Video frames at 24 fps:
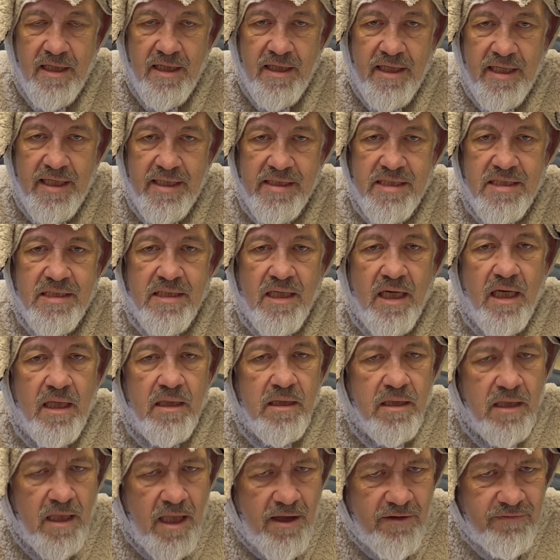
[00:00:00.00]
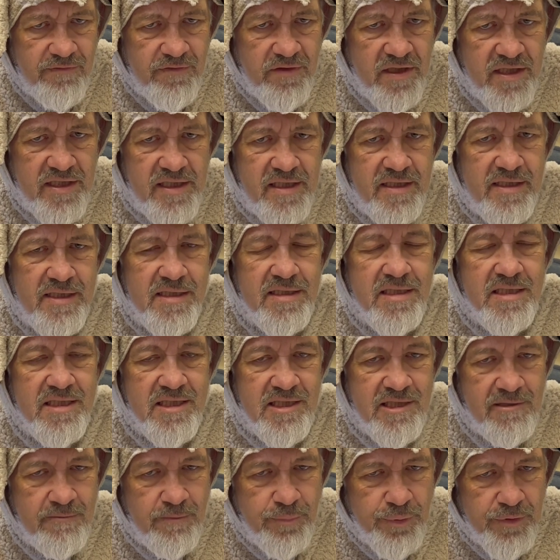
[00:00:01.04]
It's a lovely,
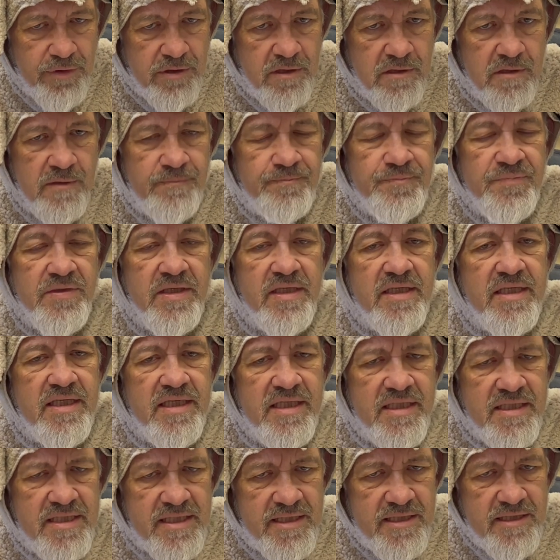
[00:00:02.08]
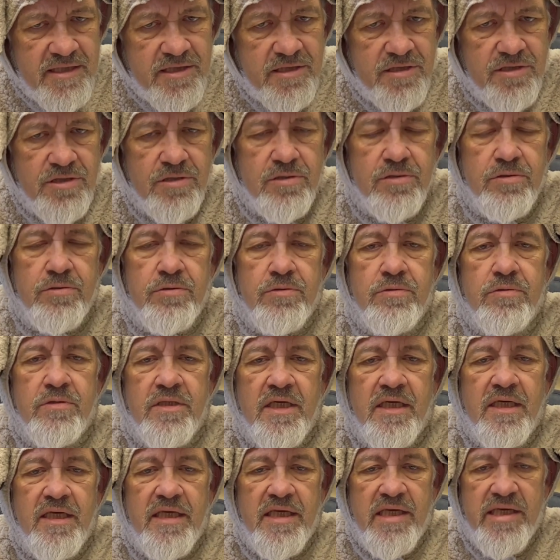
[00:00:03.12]
simple, easy to do,
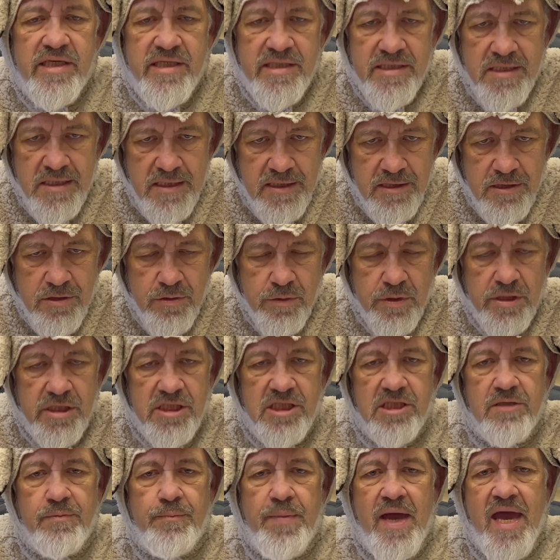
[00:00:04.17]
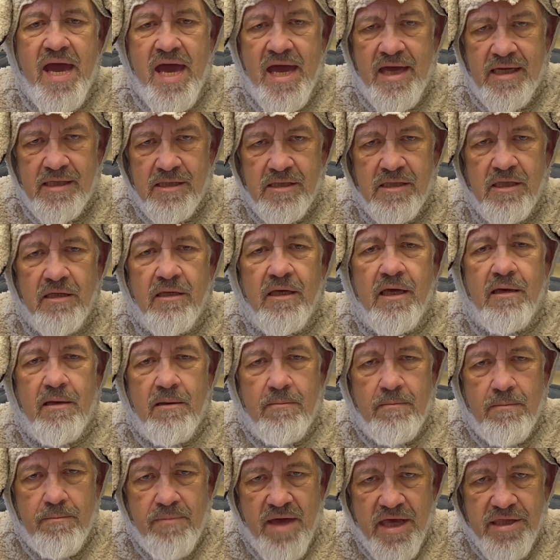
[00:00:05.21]
easy to expand
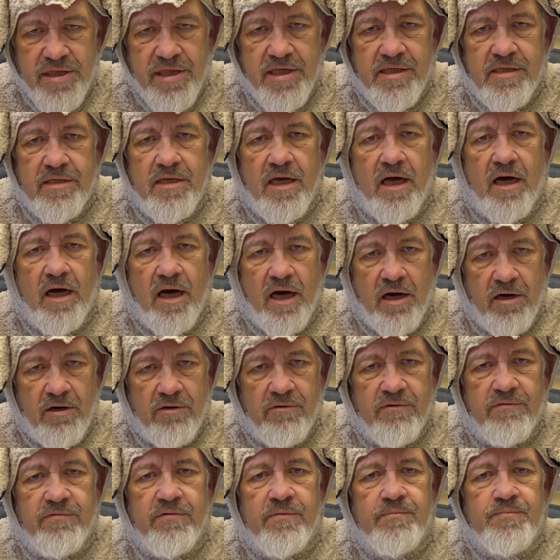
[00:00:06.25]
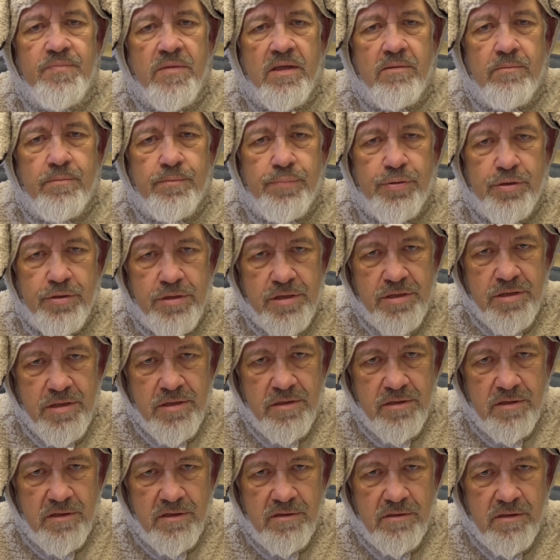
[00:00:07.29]
method of
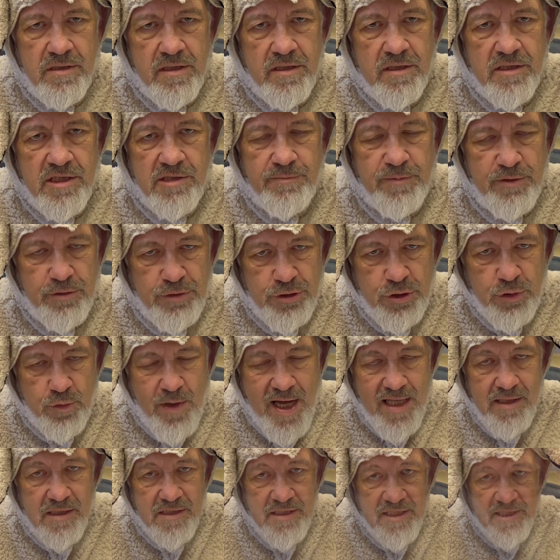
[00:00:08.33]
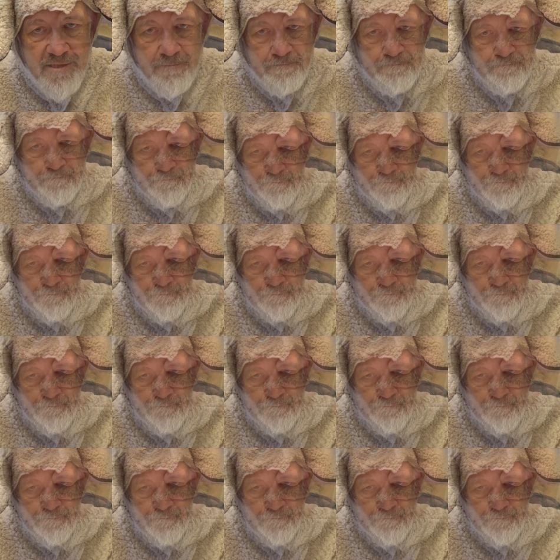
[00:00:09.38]
personal spirituality,